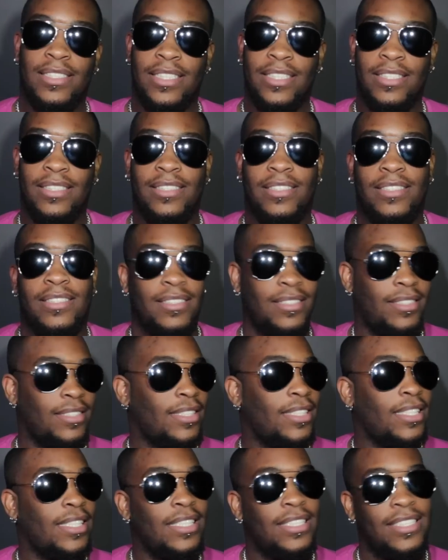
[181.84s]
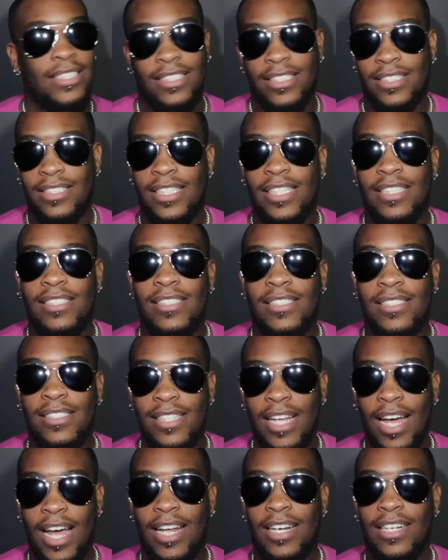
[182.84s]
It's a
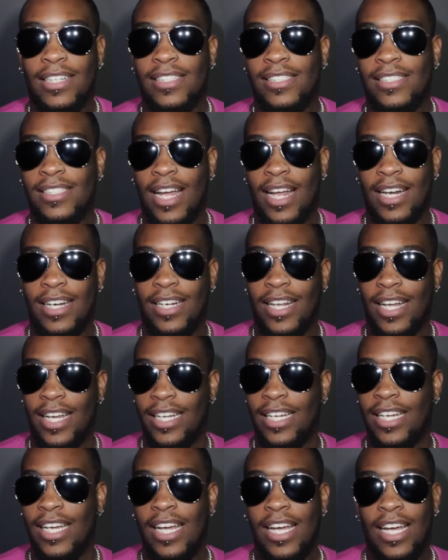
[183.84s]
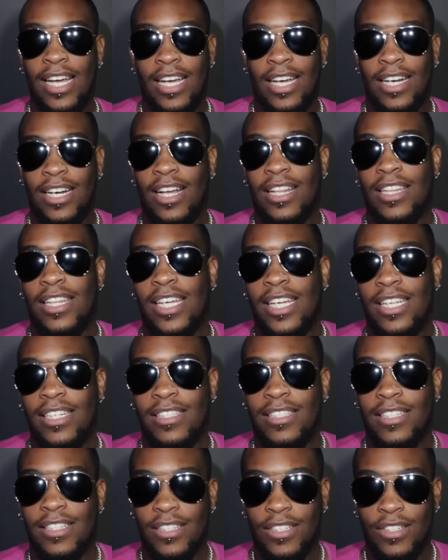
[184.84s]
sad, sad day. Another
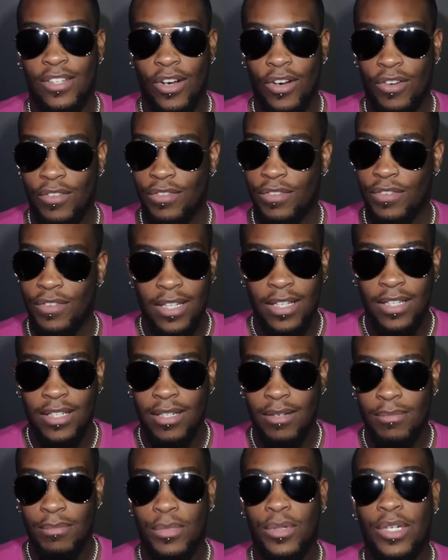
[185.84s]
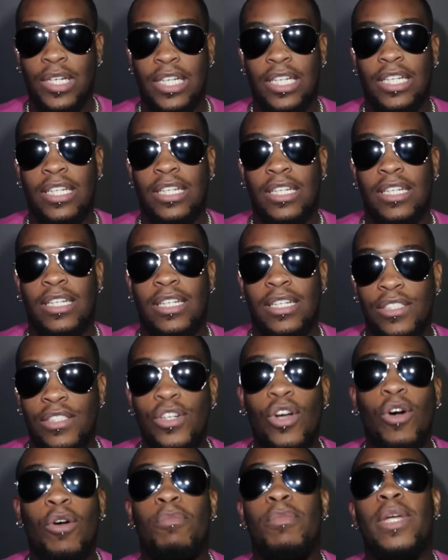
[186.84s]
instance of somebody
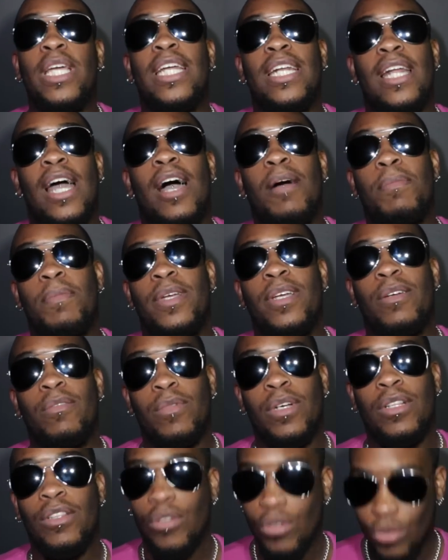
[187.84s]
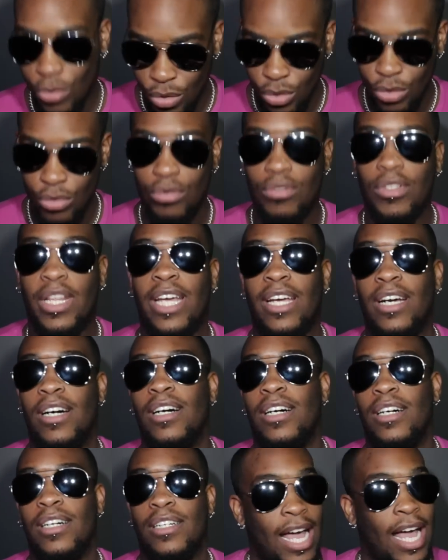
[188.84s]
not being happy with who they
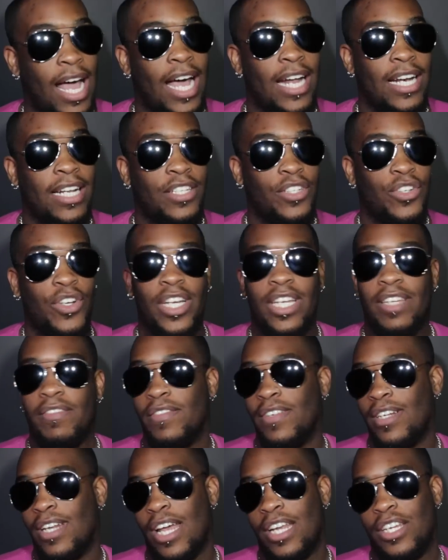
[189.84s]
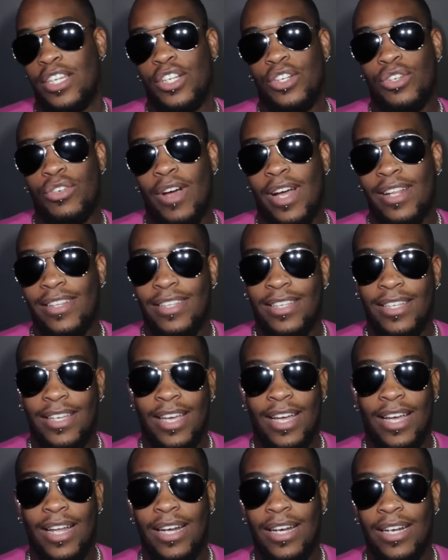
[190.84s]
are. And it's not even like she tried to
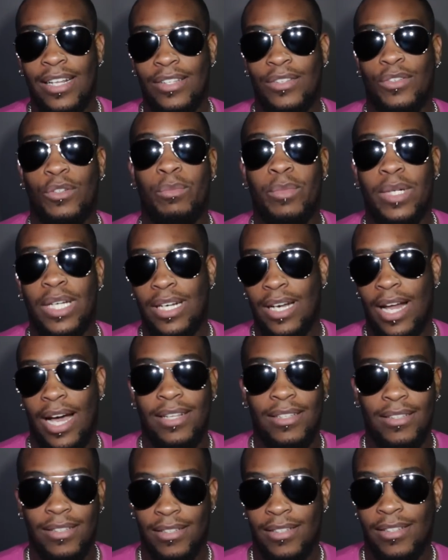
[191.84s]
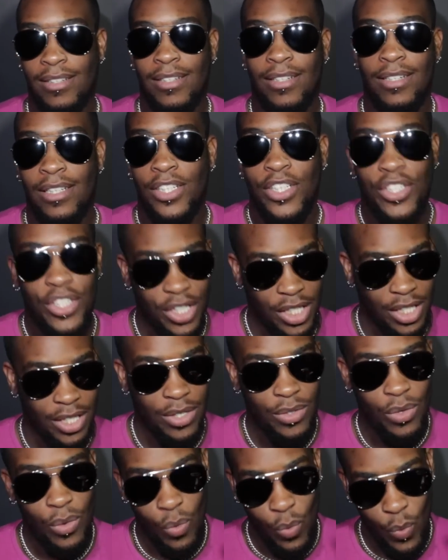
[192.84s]
get a little bit lighter.
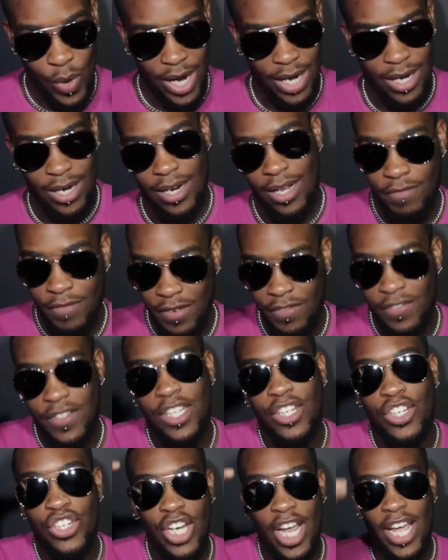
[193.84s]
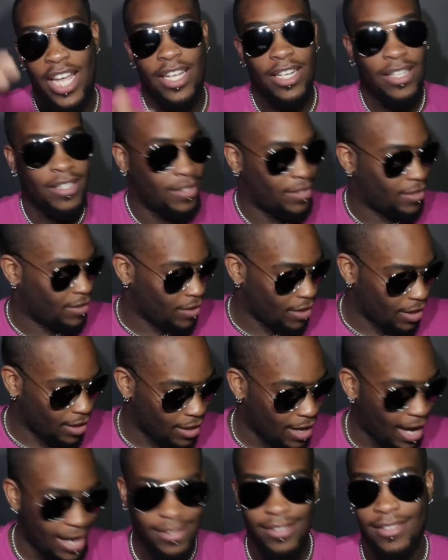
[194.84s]
She went 50 shades
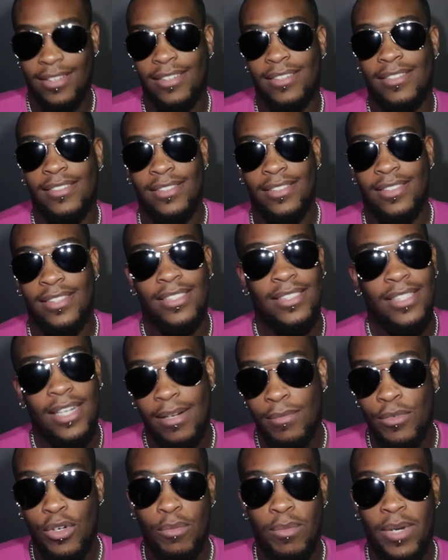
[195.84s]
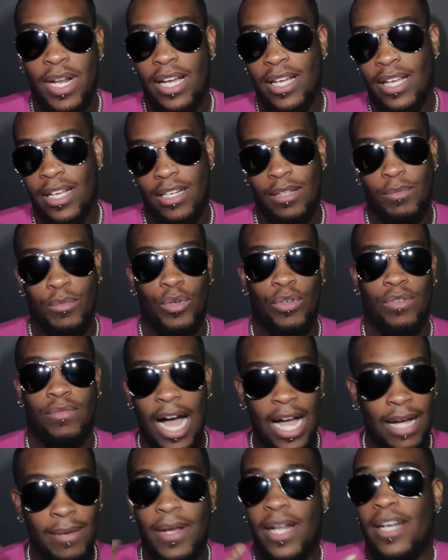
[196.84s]
lighter. She said, I'm not black anymore.
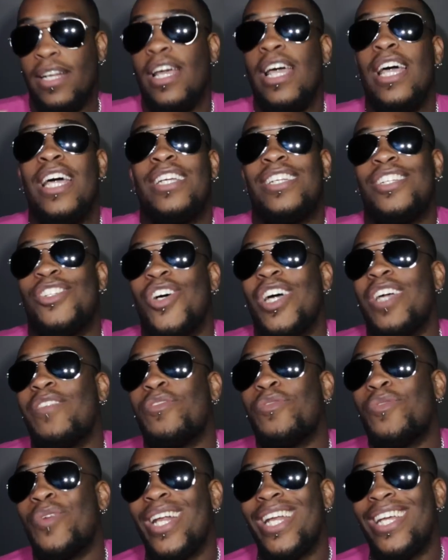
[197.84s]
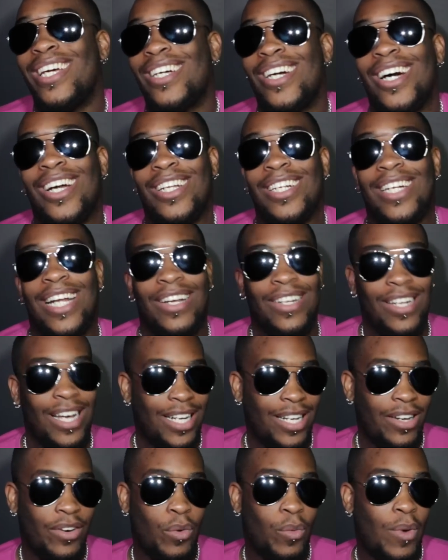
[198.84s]
And she's not even really a color now.
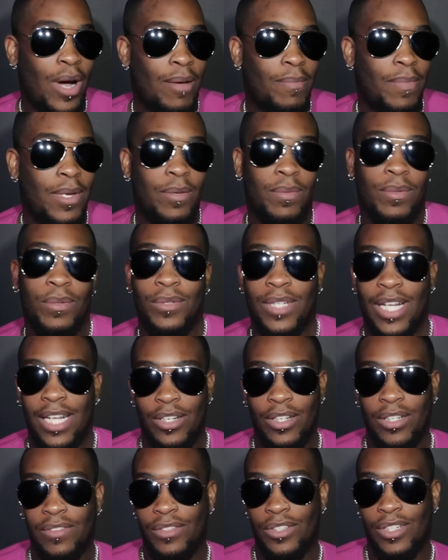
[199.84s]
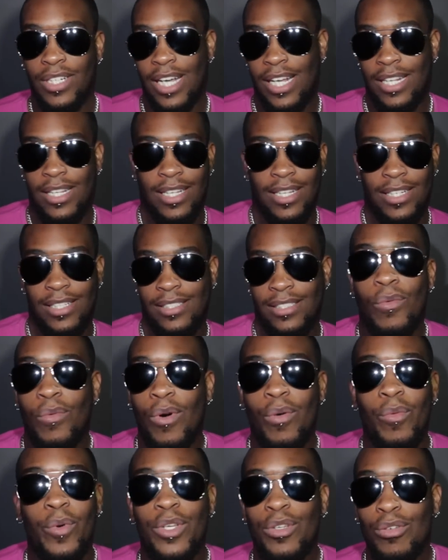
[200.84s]
Like, there are white people that don't look like that.
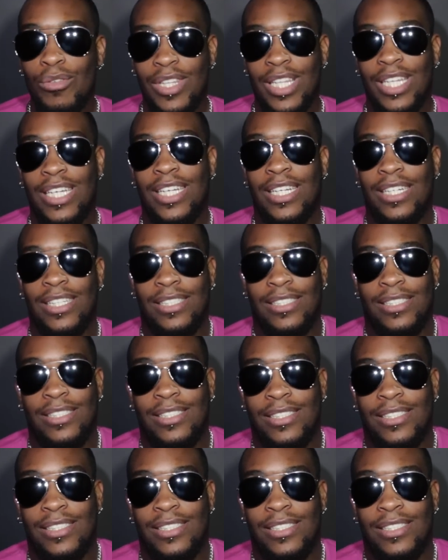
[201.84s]
What were you thinking?